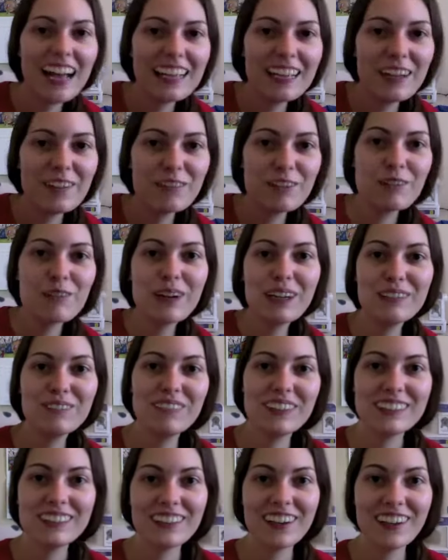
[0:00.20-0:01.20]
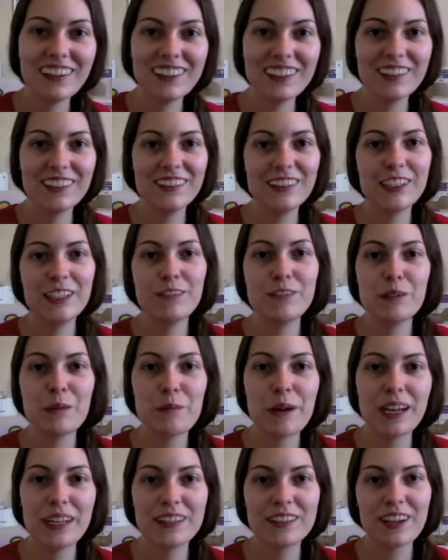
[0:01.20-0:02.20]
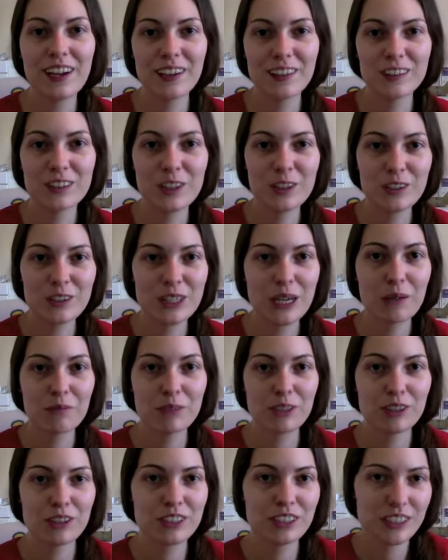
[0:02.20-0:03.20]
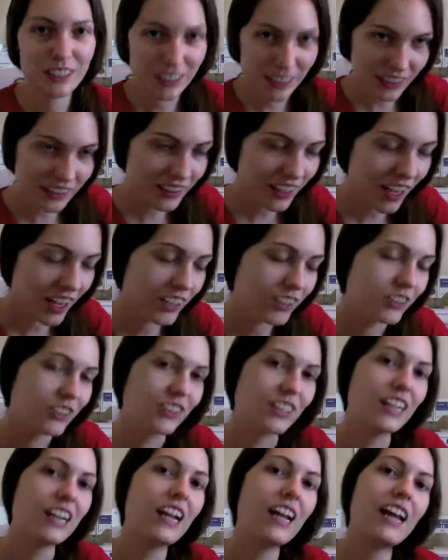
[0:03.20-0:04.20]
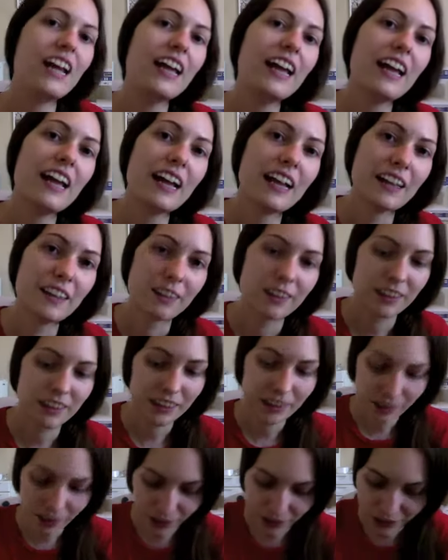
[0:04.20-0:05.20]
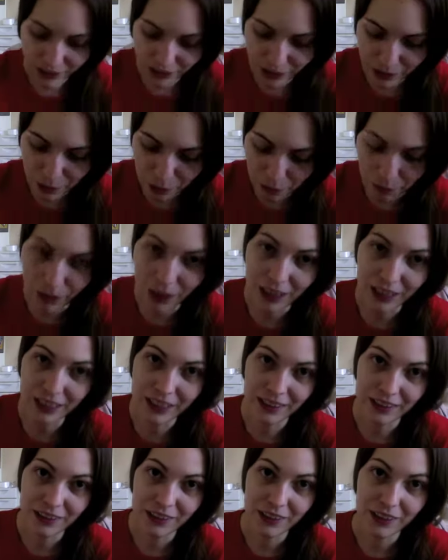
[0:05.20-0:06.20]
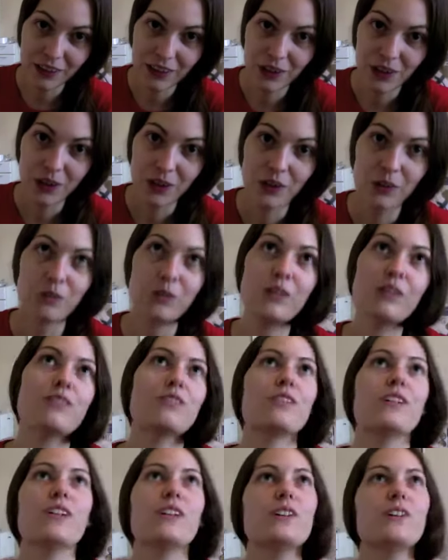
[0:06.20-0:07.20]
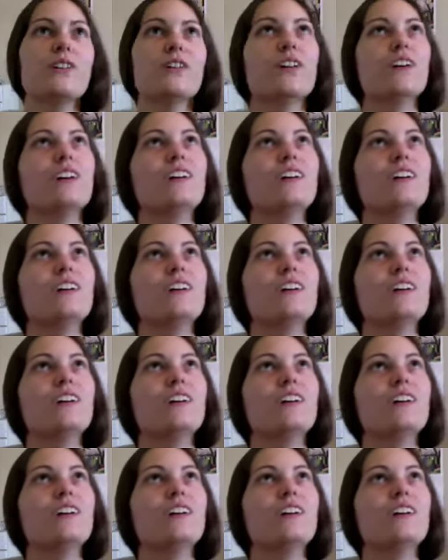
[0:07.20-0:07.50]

everyone, missART here to give you my Naruto chapter 631 review.